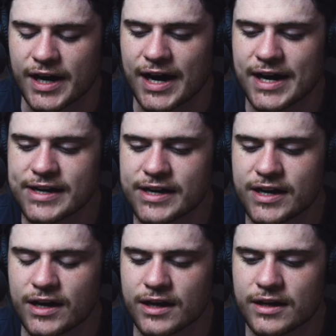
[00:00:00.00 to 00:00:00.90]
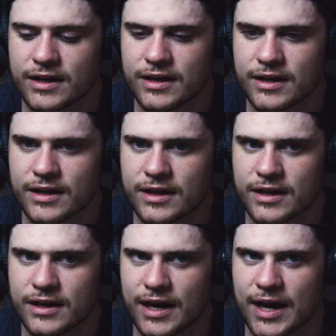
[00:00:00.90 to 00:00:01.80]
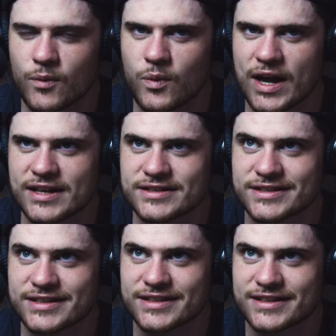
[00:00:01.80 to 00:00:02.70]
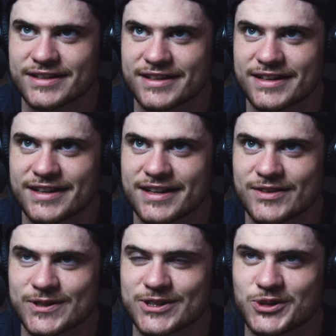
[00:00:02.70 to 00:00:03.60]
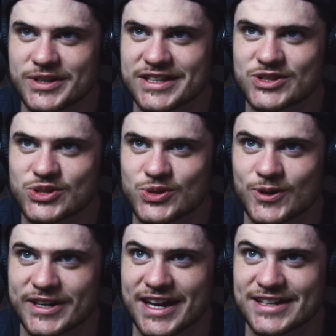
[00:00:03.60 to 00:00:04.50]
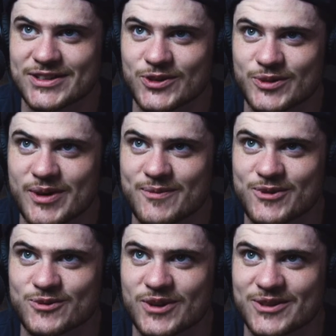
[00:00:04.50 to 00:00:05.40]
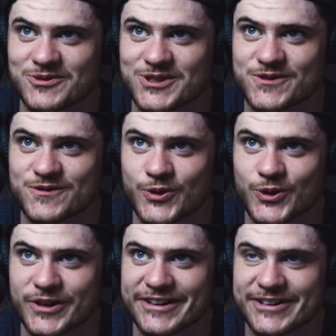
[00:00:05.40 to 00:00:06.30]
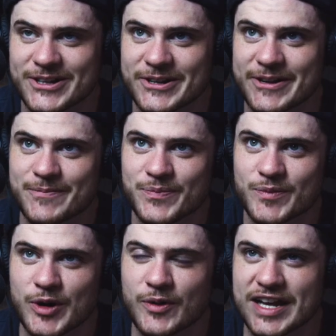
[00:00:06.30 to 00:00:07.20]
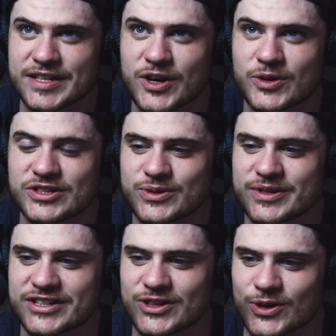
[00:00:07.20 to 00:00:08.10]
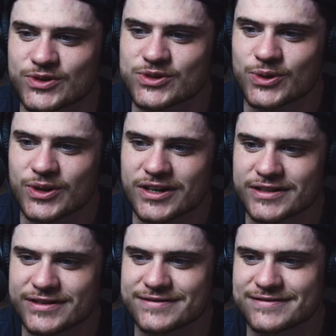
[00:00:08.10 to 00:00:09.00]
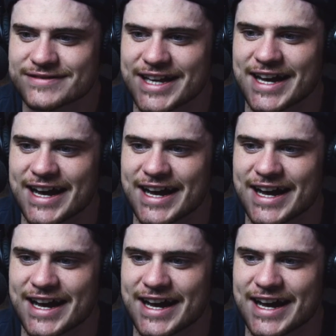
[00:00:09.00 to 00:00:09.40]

I went. We were doing this story. I don't remember what it was for, but we had to go into an adult store that